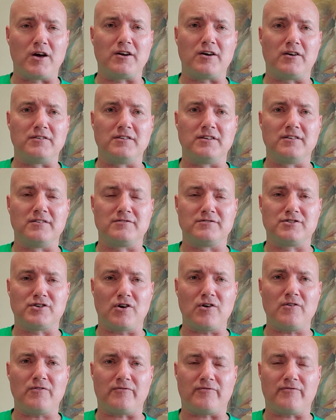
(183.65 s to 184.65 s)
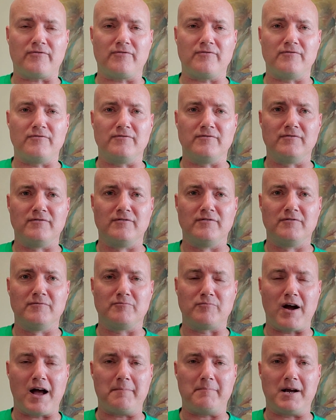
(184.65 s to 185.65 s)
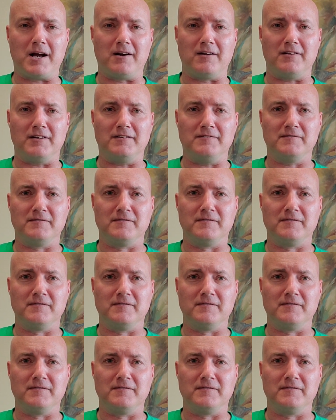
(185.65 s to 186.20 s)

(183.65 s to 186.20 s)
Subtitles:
on the turf primarily.